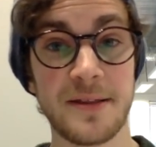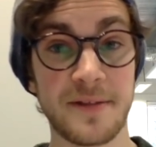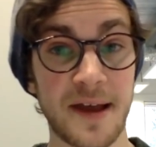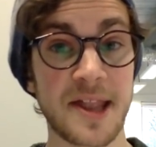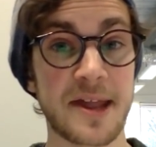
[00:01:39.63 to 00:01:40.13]

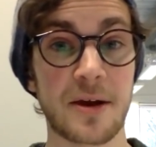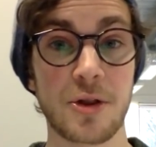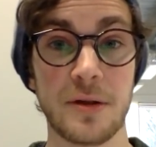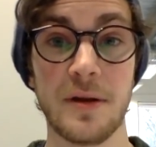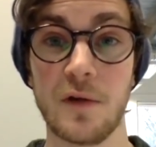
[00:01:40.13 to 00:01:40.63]
then that's
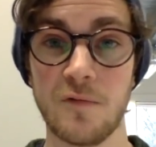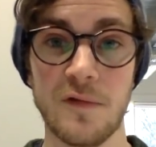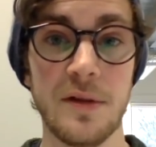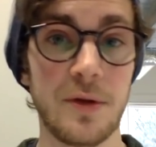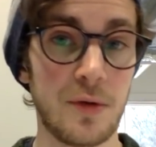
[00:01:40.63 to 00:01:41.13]
actually a
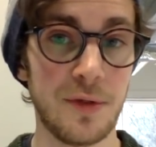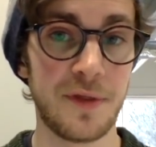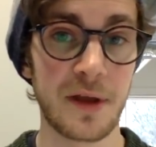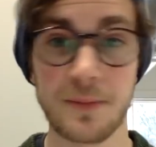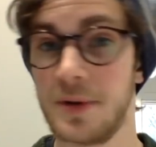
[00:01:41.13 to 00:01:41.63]
really good
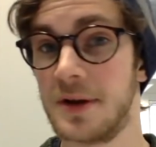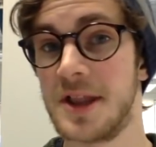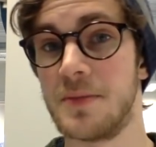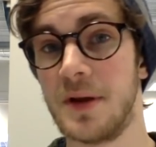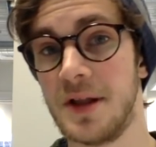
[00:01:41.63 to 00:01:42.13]
thing,
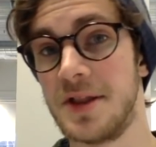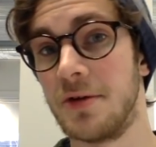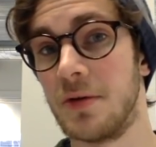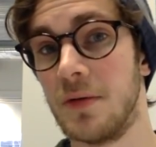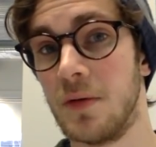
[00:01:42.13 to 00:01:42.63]
because it means
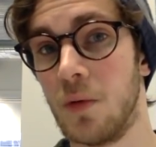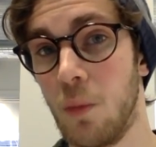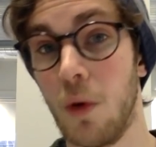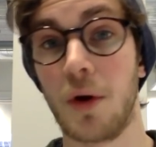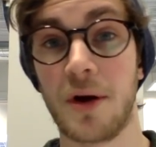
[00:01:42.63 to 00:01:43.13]
you can
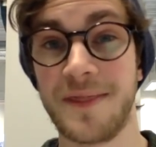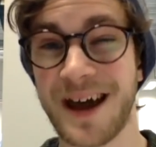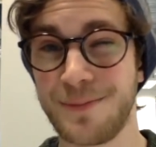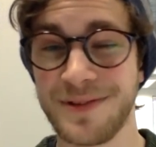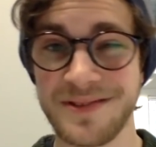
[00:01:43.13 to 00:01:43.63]
work on
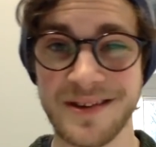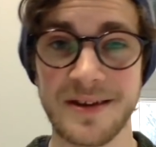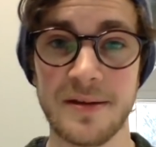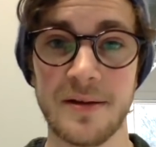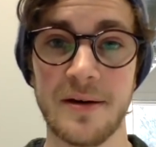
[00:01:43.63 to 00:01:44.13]
that
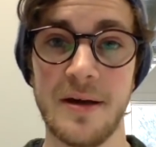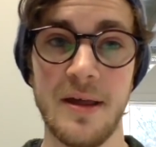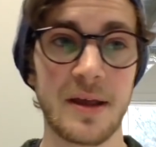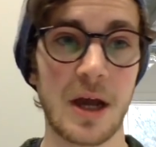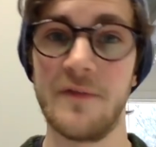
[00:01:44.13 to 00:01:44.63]
particular
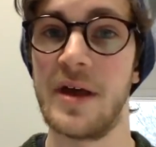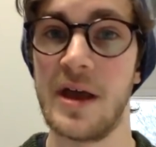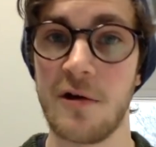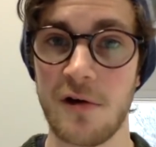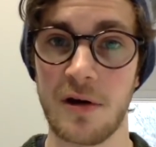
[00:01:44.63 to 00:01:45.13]
kind of
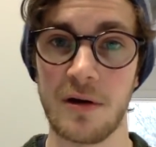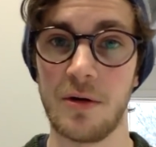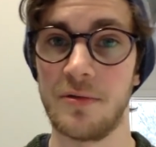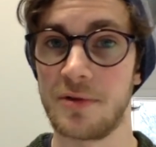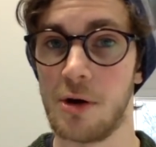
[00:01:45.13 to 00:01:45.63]
area
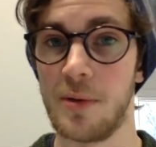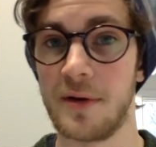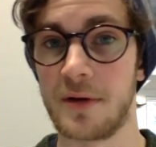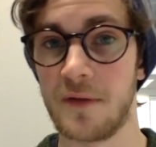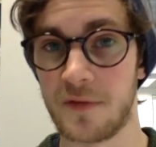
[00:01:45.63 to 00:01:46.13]
or
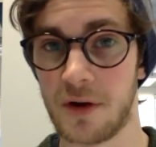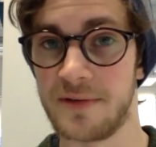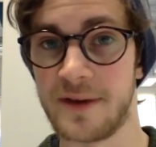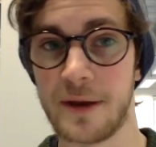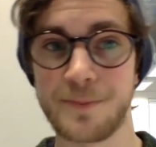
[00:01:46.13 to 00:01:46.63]
topic of
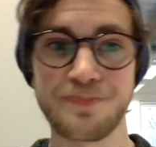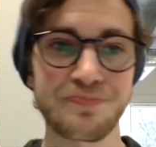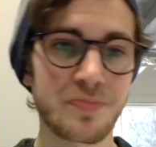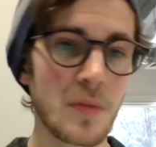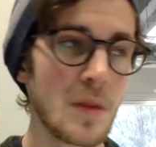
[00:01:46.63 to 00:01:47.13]

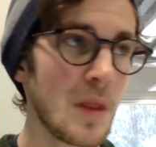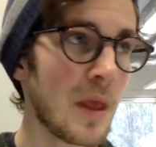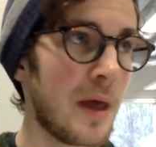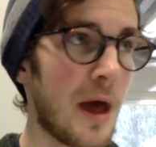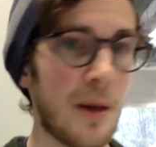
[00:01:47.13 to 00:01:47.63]

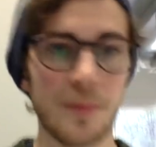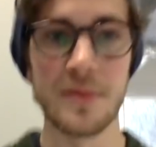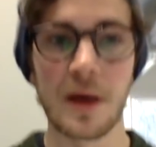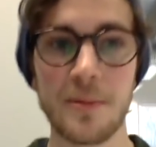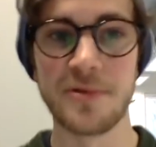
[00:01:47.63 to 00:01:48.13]
content.
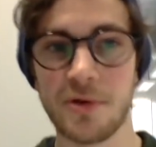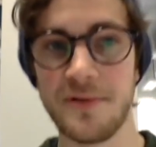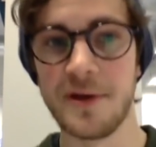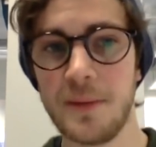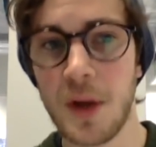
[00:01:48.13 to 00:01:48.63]
Number
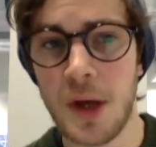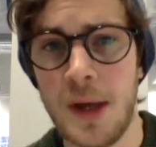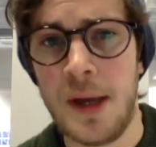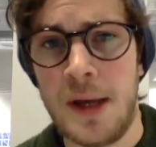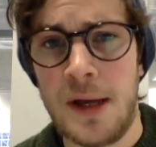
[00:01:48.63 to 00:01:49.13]
two tip,
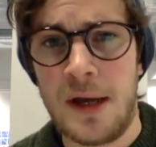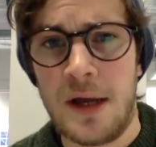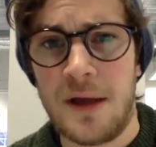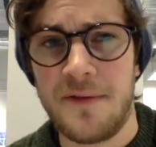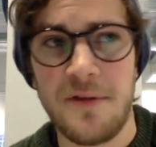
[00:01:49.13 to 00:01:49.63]

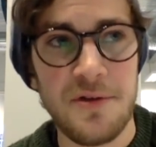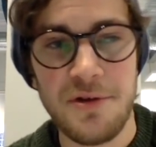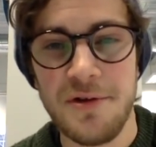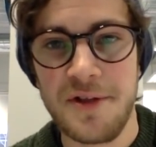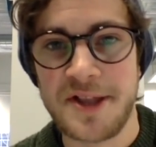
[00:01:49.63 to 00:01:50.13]
the
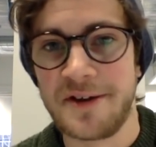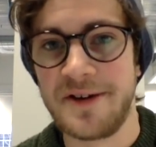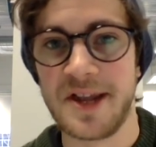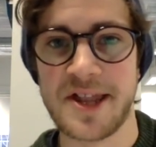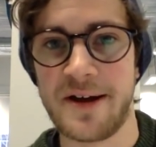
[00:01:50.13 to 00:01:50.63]
new
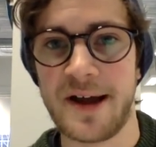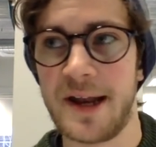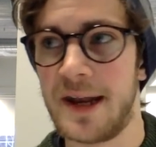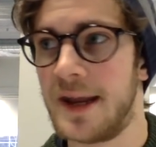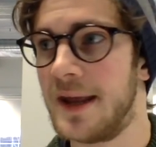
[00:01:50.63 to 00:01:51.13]
study
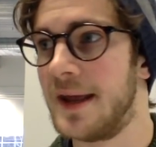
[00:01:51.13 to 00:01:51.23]
design